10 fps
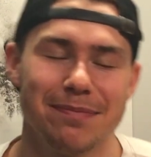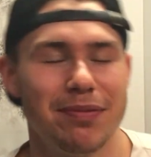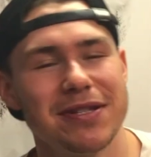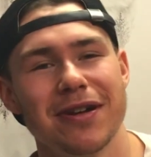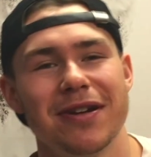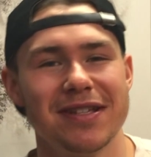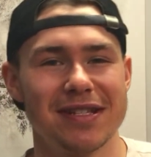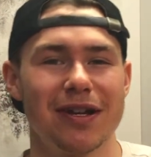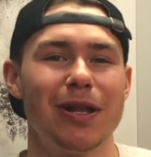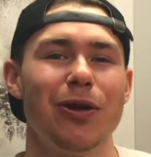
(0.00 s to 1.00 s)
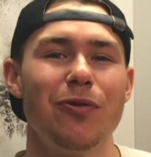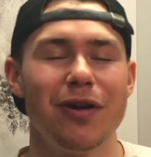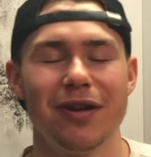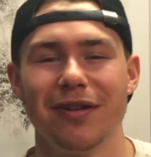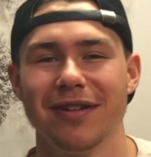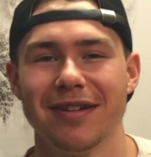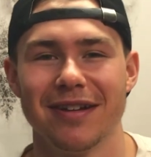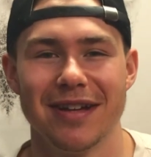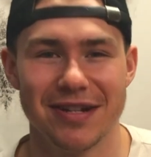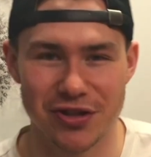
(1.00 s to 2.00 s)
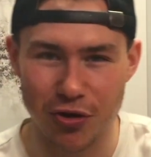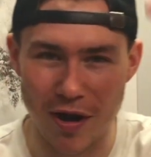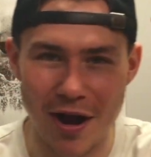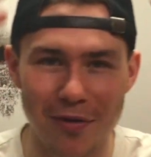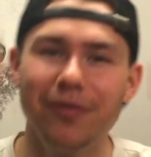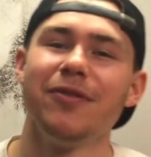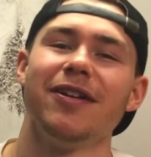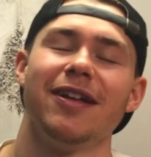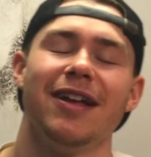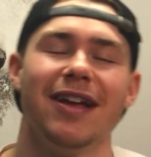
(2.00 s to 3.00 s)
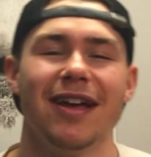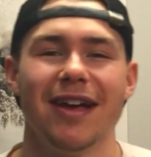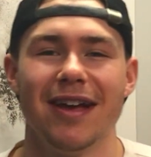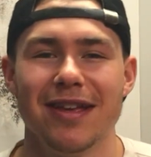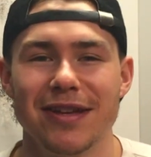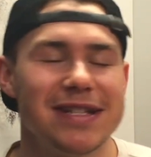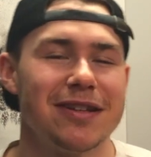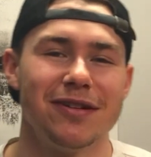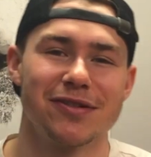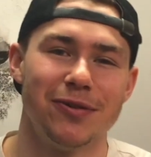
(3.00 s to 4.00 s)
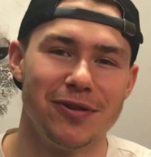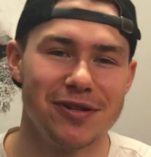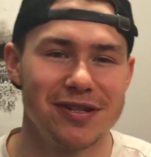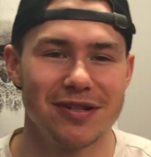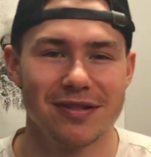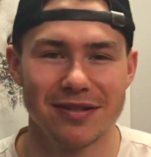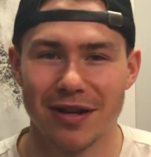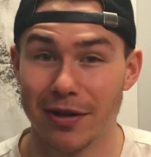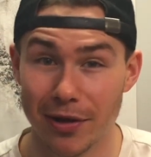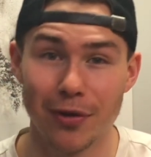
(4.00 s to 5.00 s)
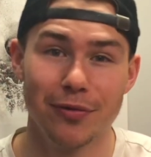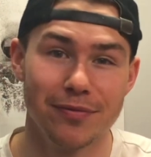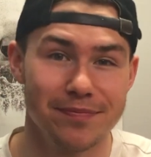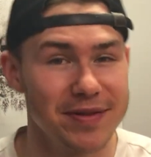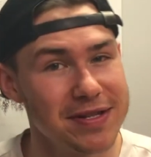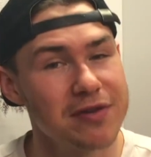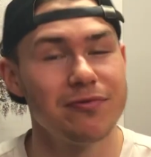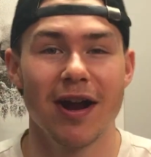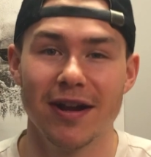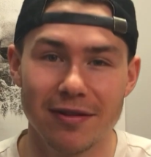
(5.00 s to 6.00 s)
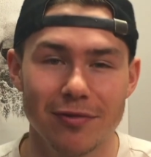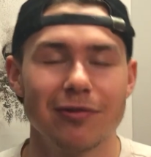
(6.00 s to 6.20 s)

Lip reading: puts on his cloak and his crown. He gets on his horse alone and starts riding.